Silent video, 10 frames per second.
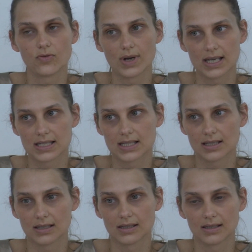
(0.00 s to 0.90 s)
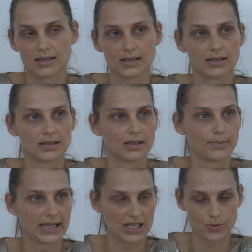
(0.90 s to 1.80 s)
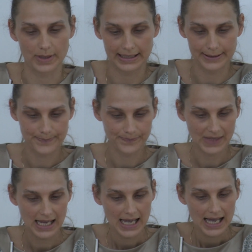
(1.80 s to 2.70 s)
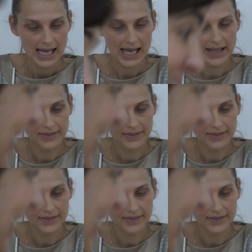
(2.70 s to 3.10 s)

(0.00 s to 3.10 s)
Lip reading: waste management. And